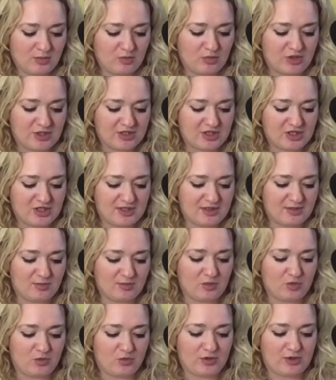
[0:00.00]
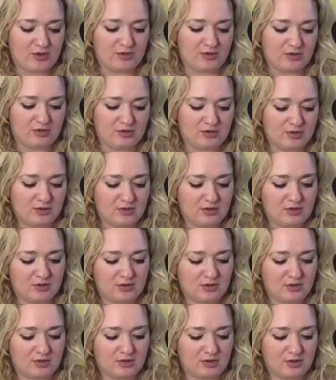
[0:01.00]
brush some oil
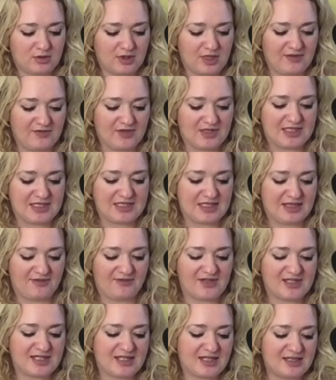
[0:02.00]
over the surface.